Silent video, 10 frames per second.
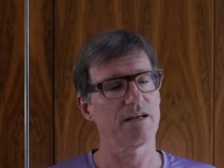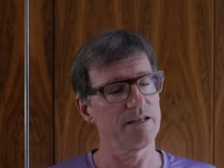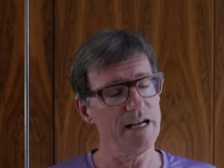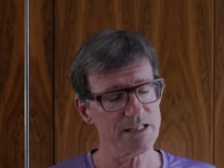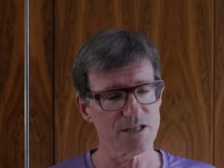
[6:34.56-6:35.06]

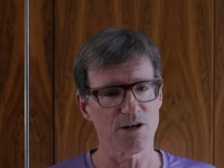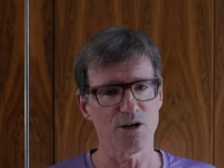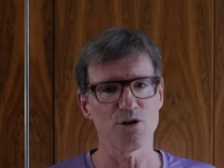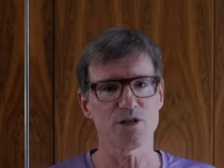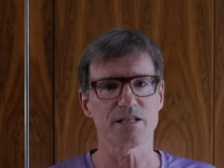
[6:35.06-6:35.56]
next
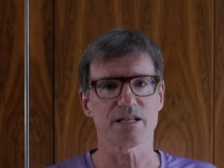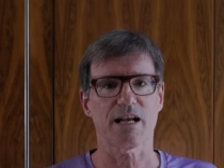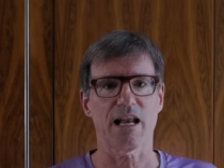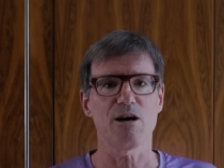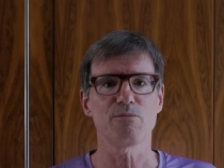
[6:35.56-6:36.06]
conclusion is the
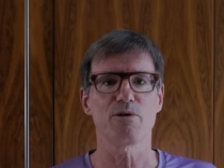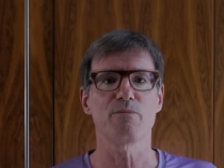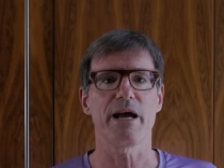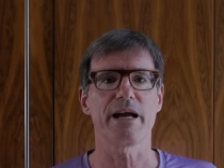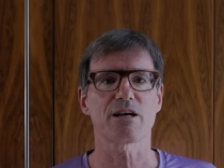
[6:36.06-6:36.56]

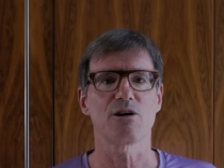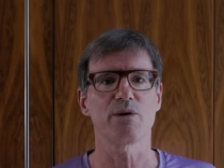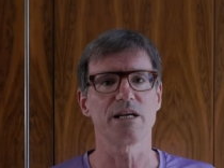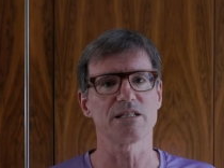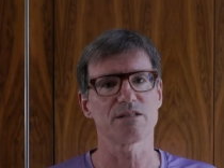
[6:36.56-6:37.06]
Cloudboom
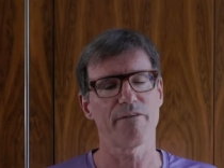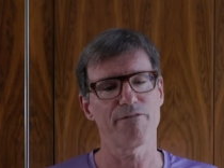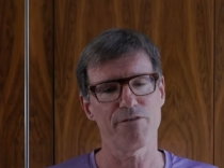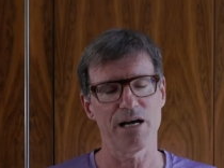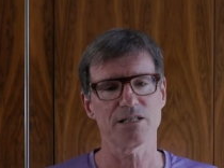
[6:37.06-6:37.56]
Echo is
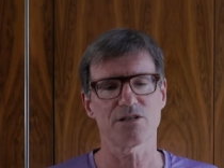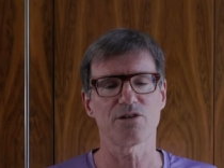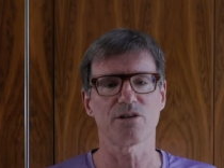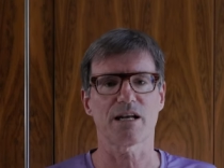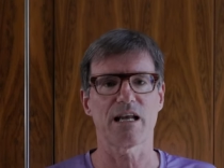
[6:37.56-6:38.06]
faster
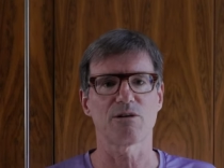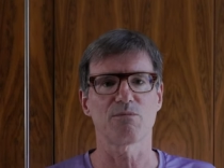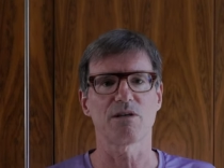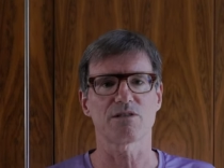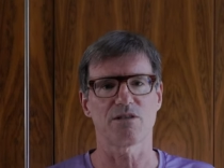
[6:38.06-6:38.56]
than the
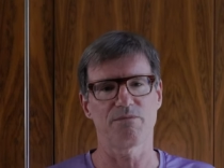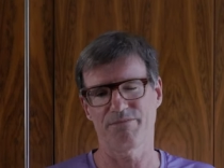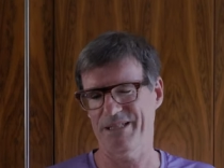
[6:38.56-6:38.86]
Cloudmonster.